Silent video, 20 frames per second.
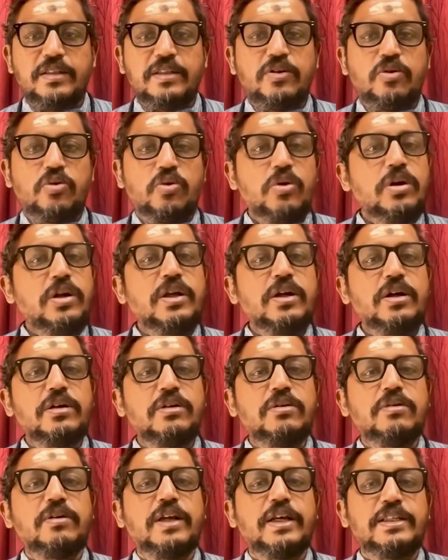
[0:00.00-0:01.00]
Holding
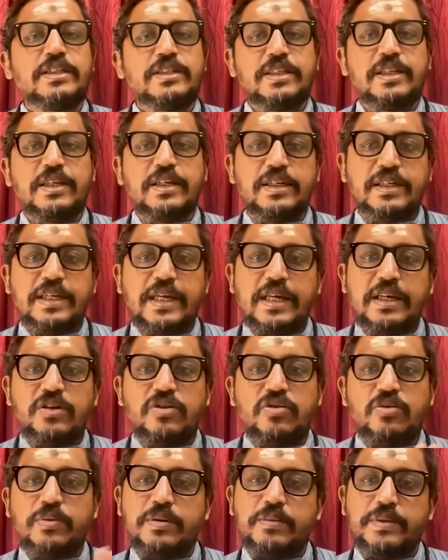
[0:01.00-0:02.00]
on to grudge is an entirely
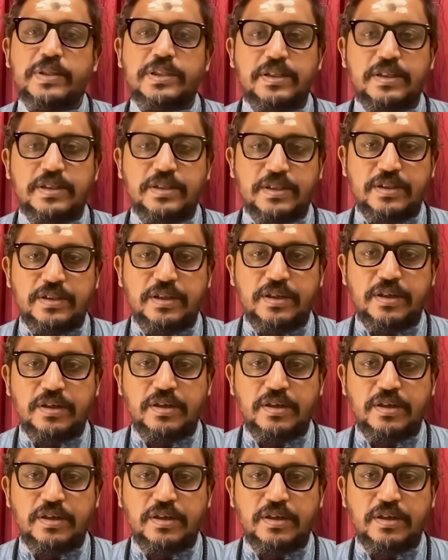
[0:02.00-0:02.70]
human business.